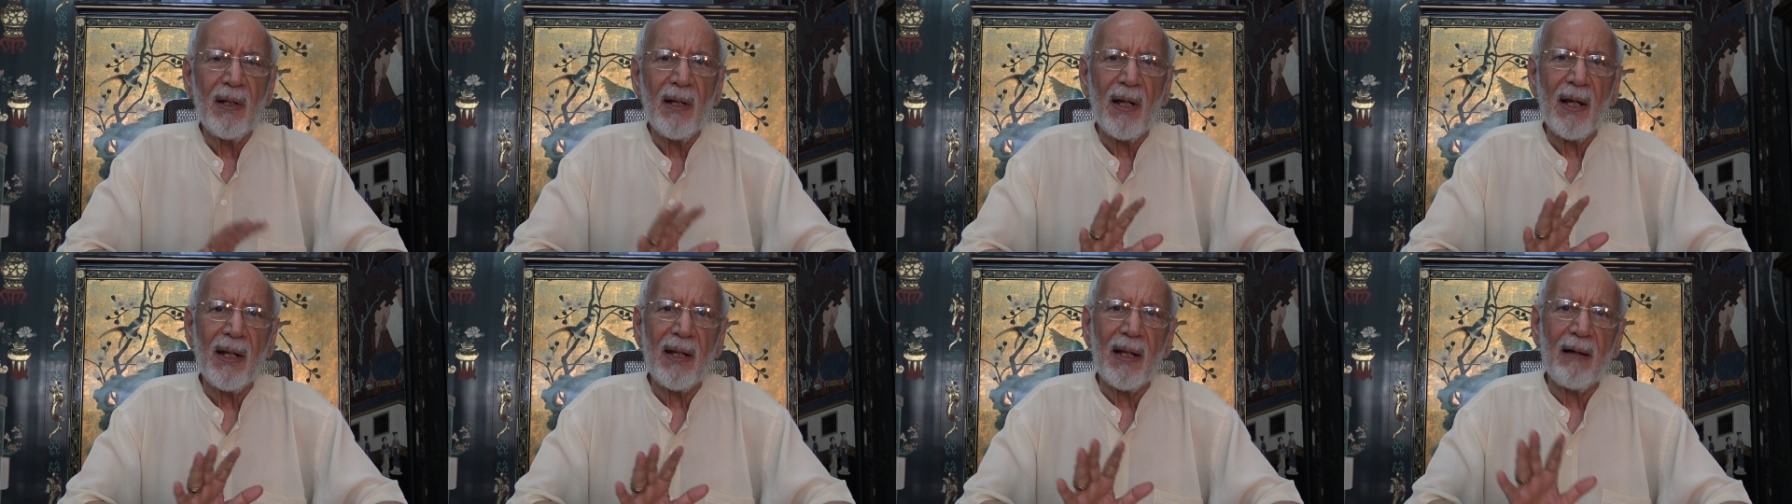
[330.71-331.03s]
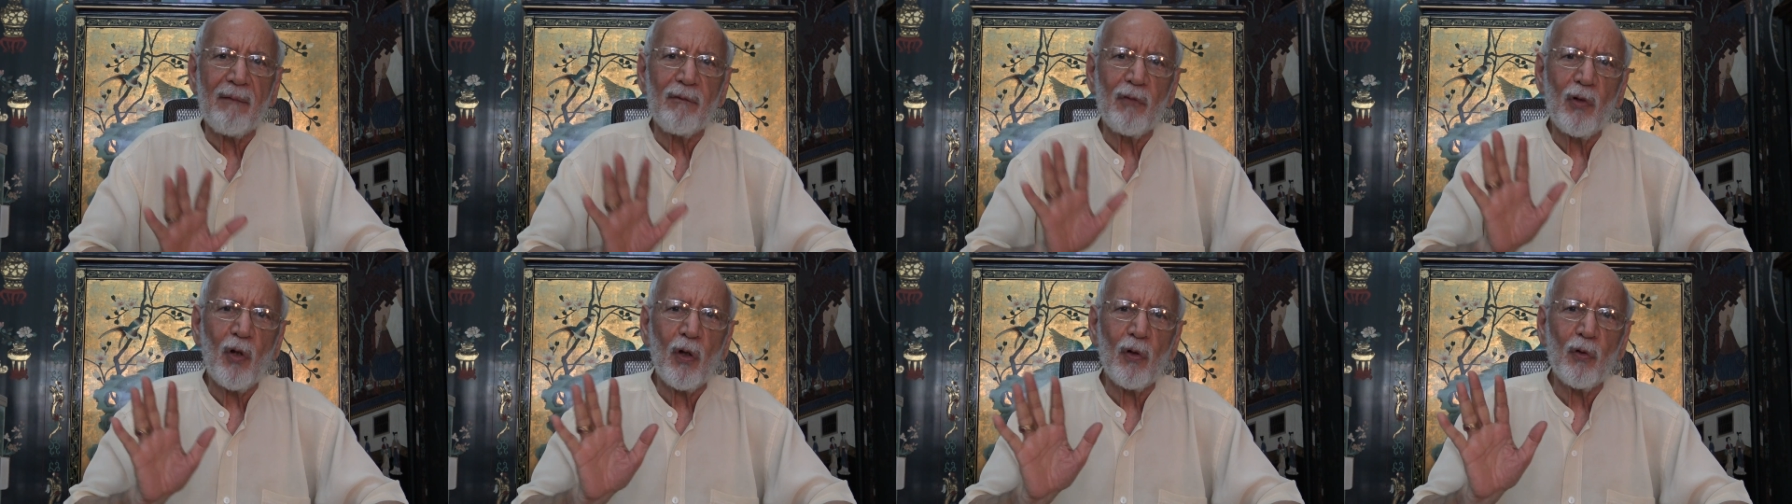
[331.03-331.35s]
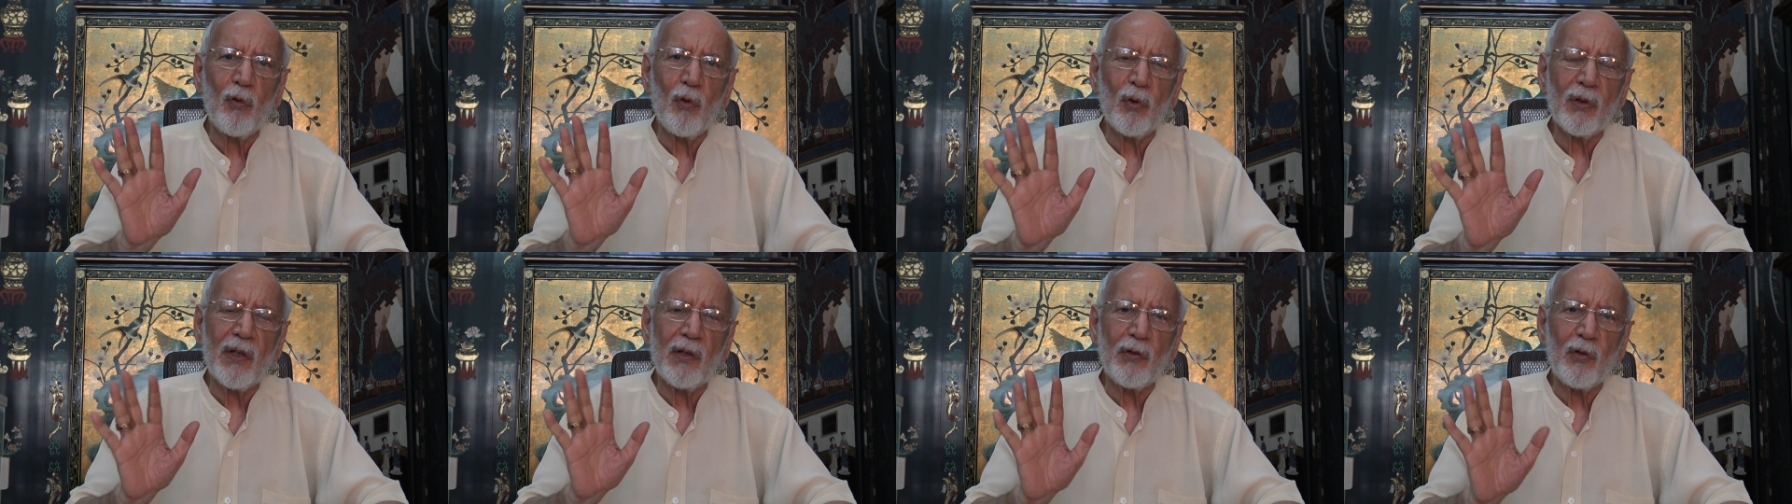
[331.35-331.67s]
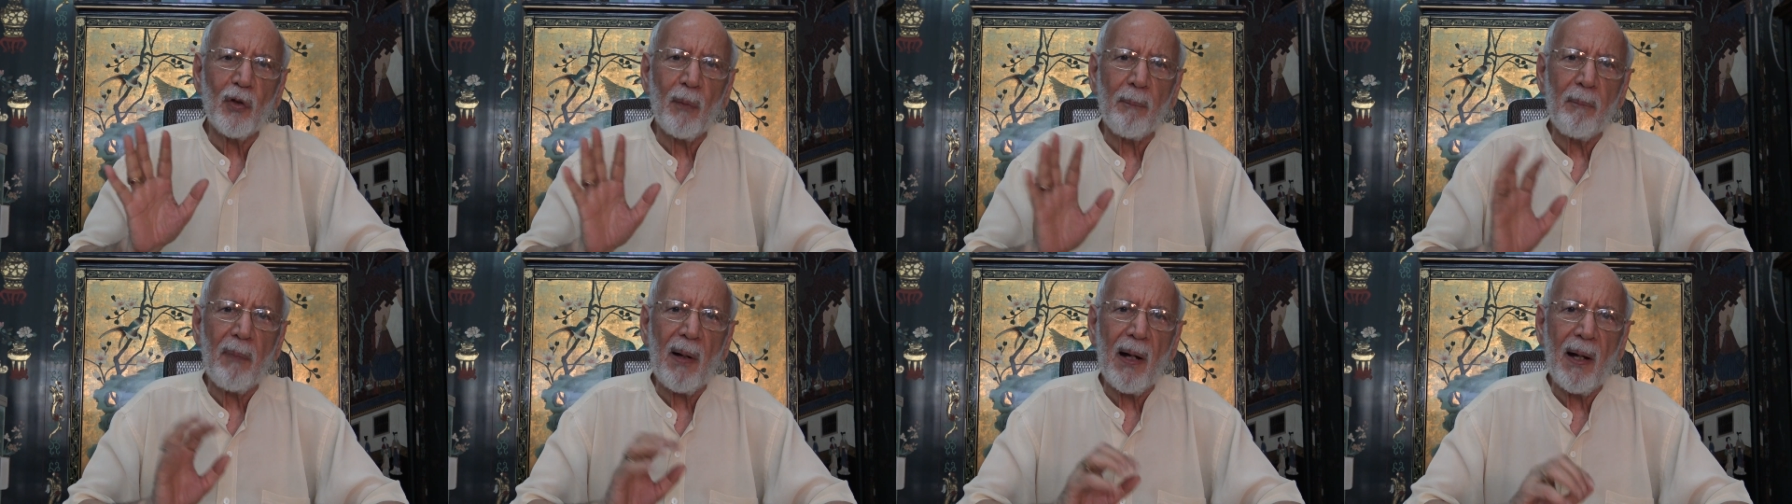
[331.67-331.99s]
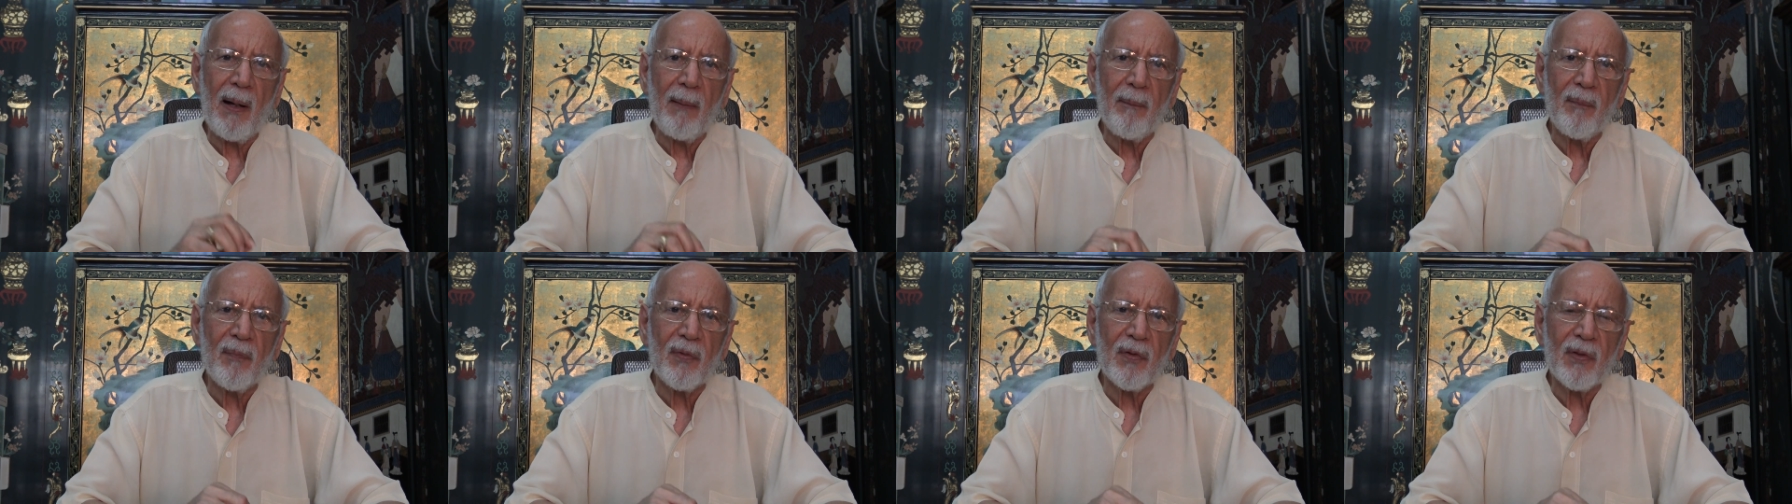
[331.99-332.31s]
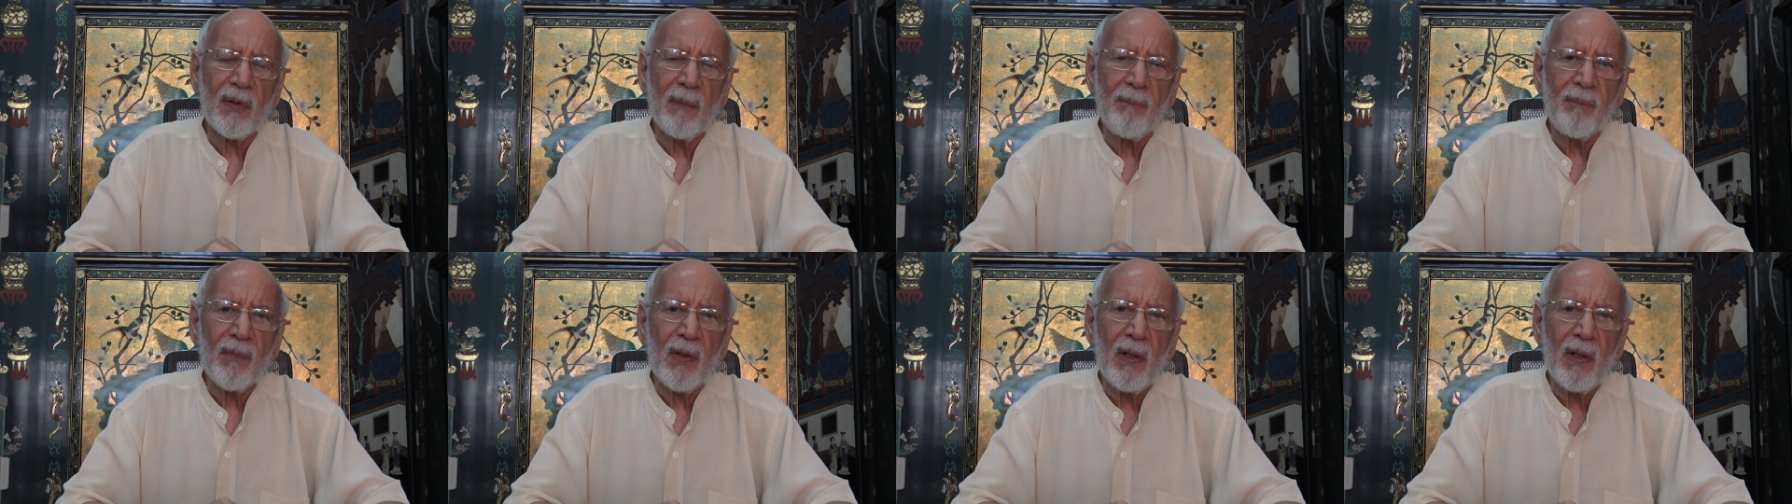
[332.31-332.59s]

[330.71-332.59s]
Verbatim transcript: and I've not looked at your palms.